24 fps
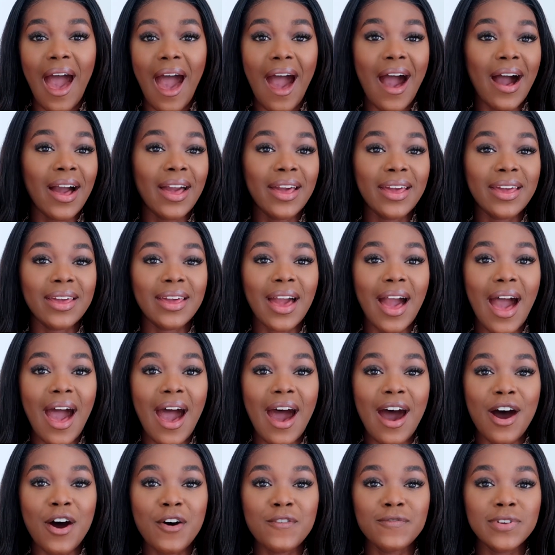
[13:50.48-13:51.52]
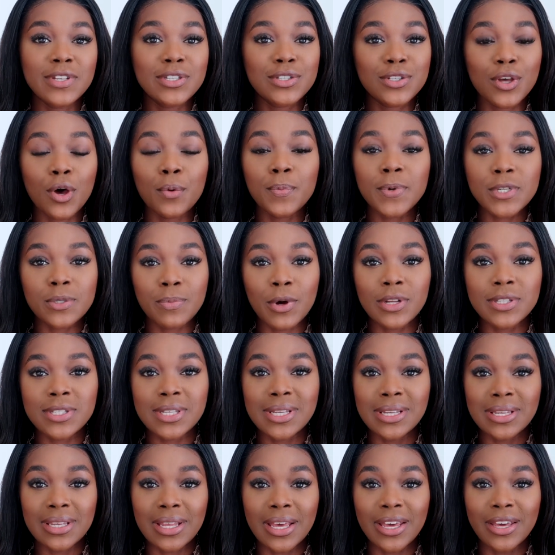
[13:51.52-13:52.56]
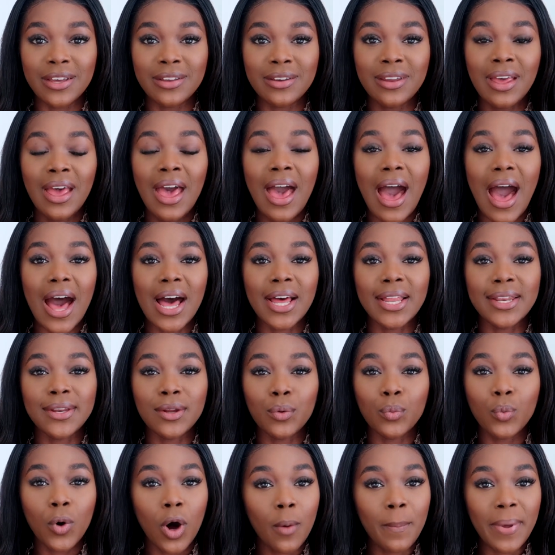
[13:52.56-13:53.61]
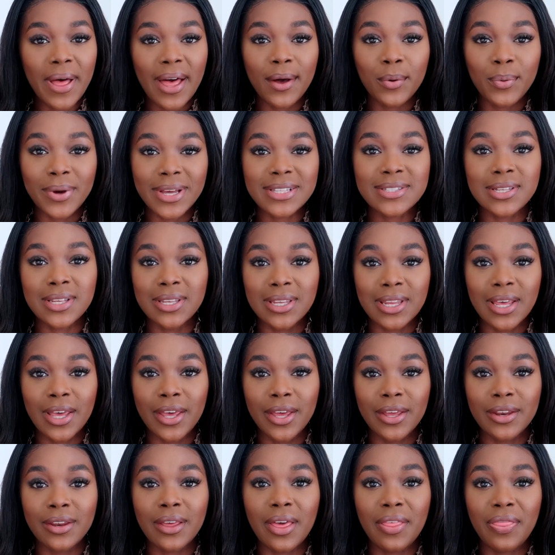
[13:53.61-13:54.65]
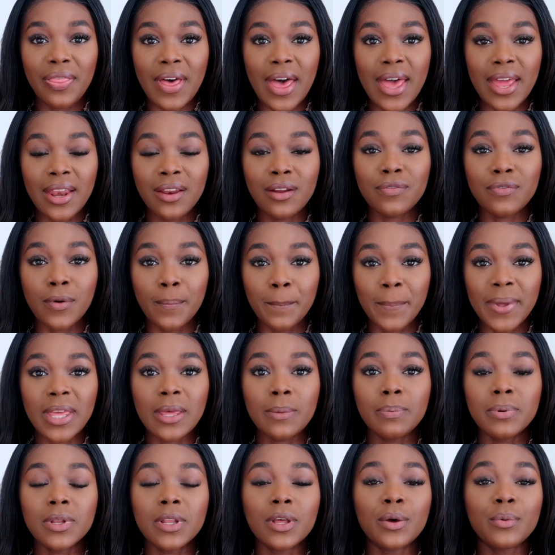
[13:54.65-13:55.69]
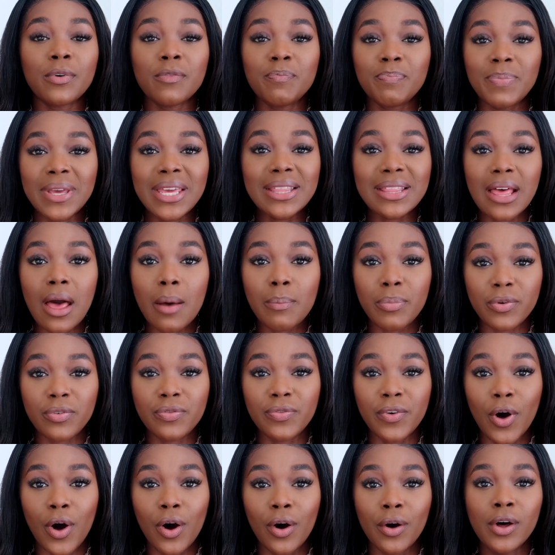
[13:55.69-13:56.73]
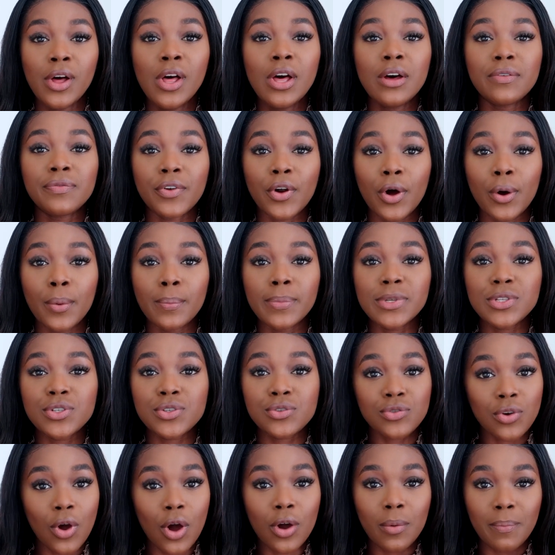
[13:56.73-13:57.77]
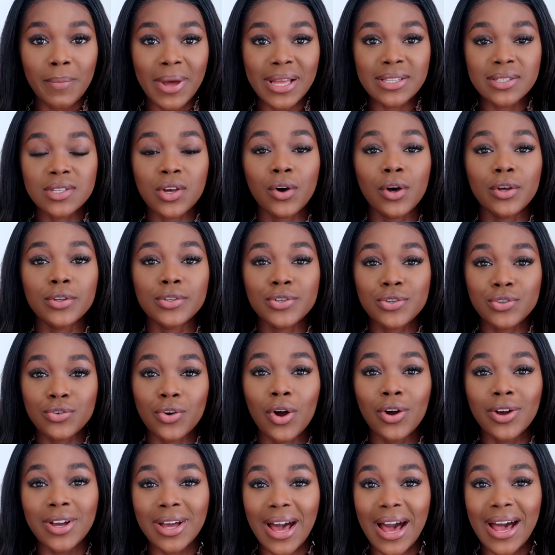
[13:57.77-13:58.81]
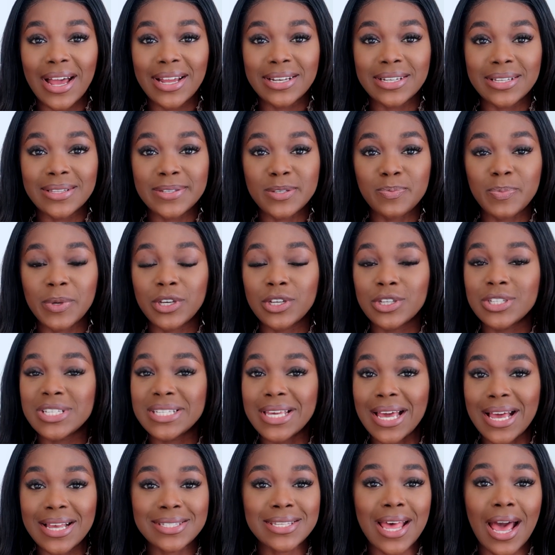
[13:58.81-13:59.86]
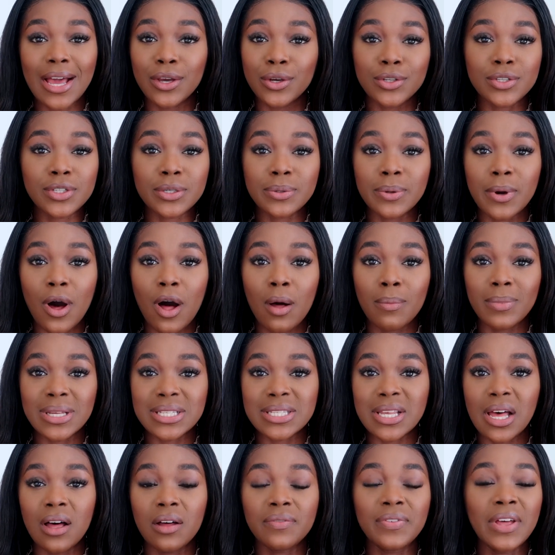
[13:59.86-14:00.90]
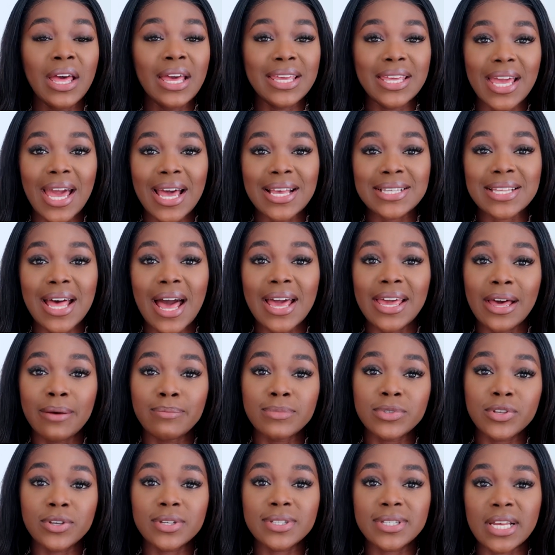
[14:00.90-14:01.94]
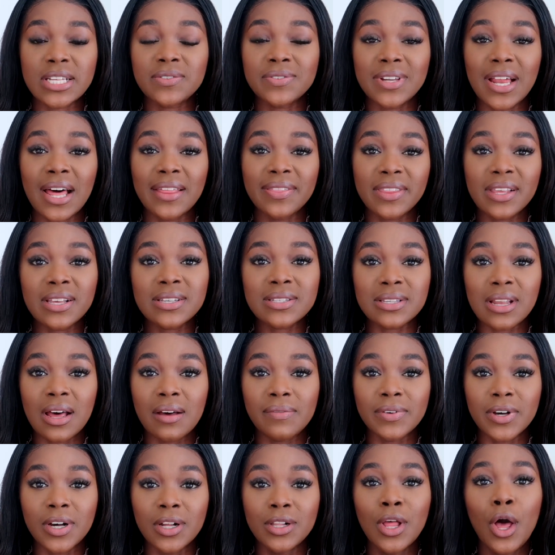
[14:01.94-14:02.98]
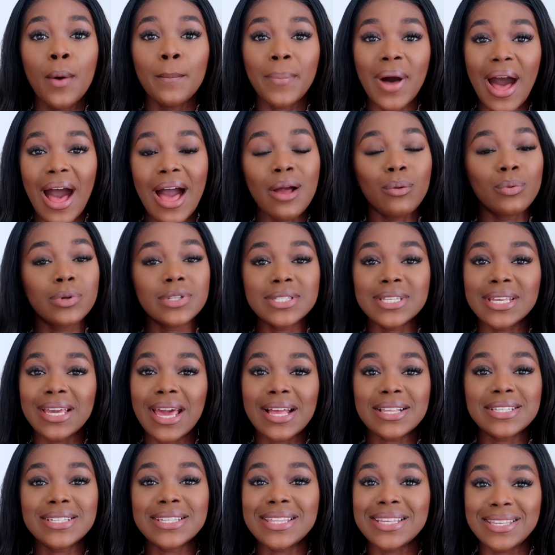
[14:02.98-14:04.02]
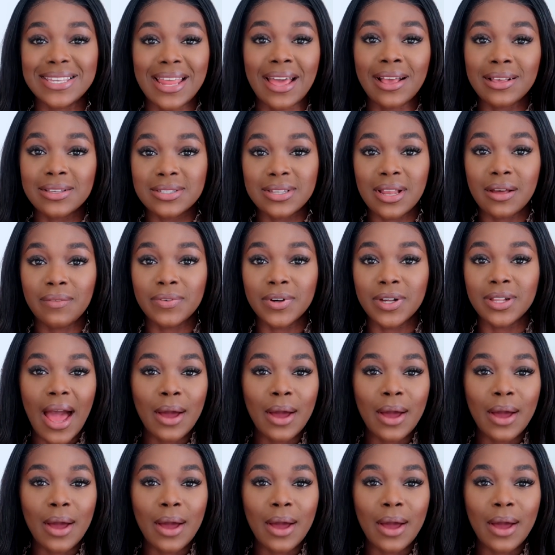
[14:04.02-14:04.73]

I have so much more to learn. And what better way to learn than from people who have been there before, from strong mentors, strong guidance? Because yes, I could do it all myself. Yes, I am successful at this level, but I want to get to the next level.